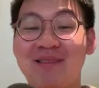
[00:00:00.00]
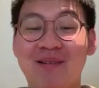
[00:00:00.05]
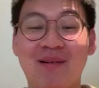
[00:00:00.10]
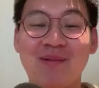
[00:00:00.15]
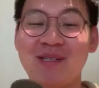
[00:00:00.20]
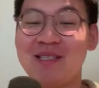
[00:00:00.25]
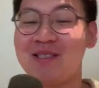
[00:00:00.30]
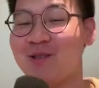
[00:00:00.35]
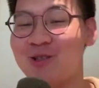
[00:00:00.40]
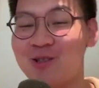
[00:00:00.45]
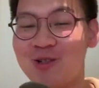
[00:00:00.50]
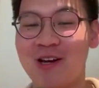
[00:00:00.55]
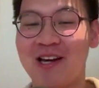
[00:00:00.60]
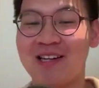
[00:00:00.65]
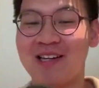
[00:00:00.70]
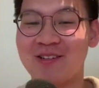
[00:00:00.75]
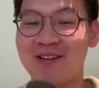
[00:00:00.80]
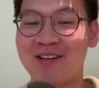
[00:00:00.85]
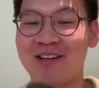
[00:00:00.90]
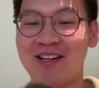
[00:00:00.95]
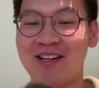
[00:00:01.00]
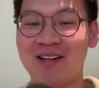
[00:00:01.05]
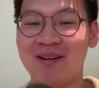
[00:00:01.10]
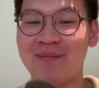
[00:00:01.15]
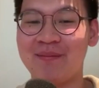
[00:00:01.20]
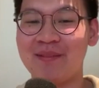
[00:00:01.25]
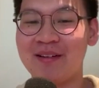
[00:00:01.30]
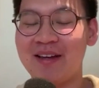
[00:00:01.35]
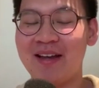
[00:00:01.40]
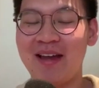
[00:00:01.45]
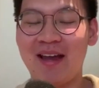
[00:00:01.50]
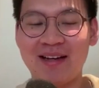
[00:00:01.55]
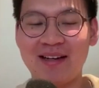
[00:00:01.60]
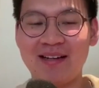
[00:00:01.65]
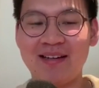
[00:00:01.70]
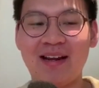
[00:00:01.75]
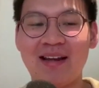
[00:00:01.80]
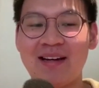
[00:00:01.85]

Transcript: That means you 3x your income, and